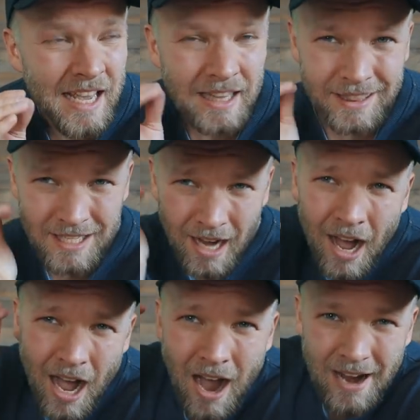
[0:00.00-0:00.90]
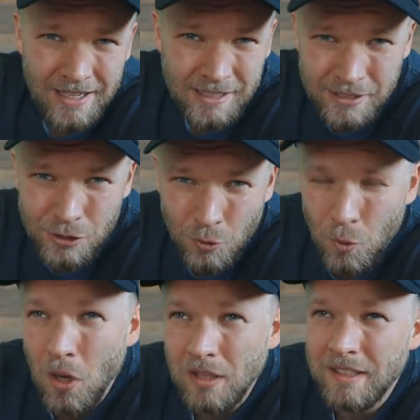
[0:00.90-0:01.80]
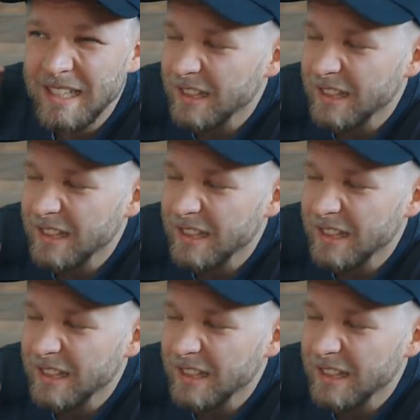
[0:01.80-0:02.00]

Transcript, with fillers: the highest quality,